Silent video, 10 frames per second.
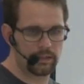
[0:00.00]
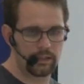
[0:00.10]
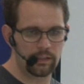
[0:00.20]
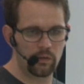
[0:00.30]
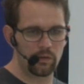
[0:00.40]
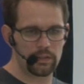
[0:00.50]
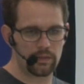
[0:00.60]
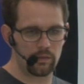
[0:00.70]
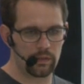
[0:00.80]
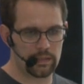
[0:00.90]
It ignores
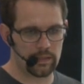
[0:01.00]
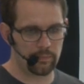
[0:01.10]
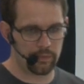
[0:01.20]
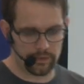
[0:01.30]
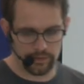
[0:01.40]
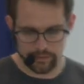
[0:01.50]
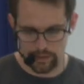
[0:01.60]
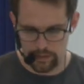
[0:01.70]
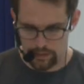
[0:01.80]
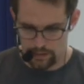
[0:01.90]
all its inputs.
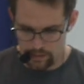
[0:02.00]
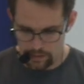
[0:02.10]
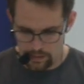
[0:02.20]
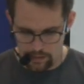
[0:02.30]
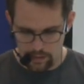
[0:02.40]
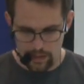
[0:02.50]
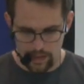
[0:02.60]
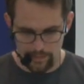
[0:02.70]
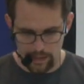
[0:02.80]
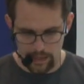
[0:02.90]

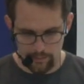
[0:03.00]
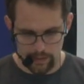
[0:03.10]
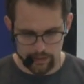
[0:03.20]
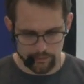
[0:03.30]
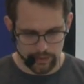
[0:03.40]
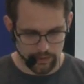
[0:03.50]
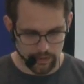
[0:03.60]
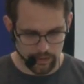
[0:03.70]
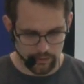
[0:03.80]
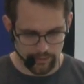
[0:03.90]
And then I'm going to
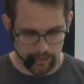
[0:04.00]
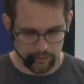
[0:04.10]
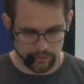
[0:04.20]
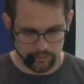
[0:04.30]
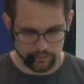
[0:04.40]
return value.